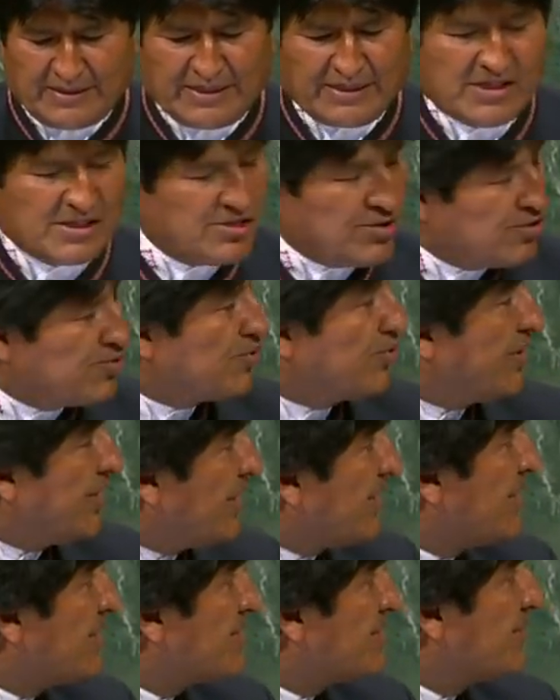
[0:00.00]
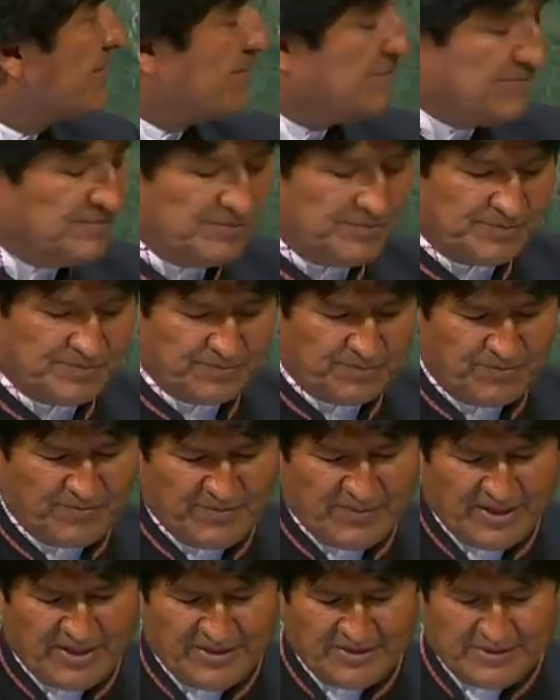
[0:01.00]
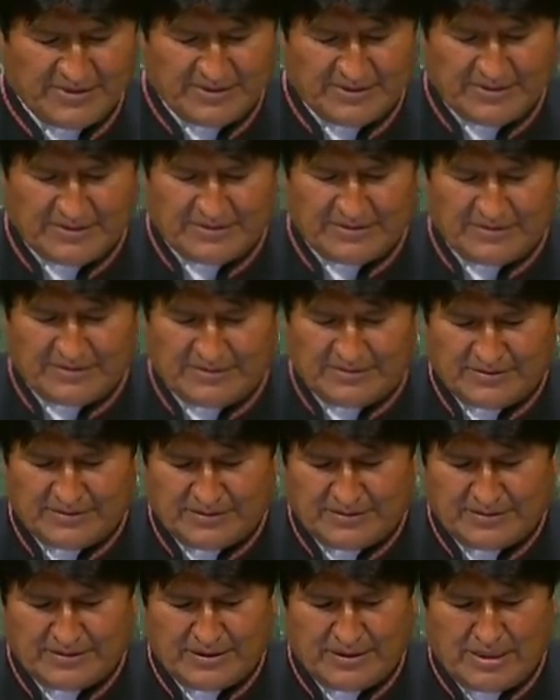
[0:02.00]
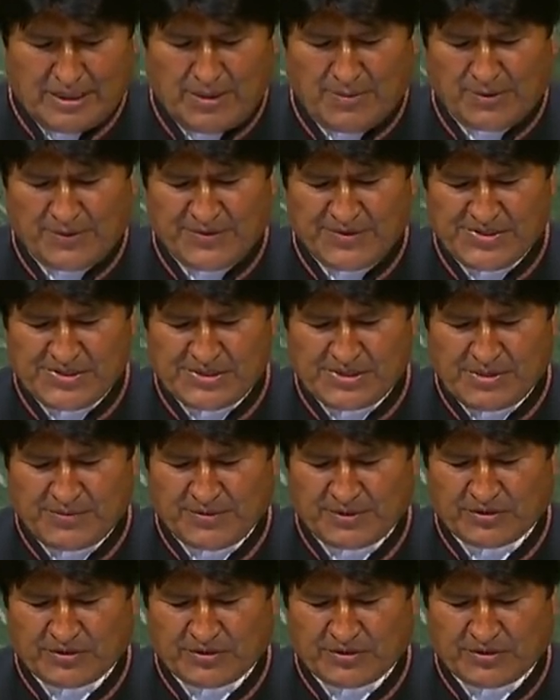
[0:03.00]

Madam President of the United Nations General Assembly,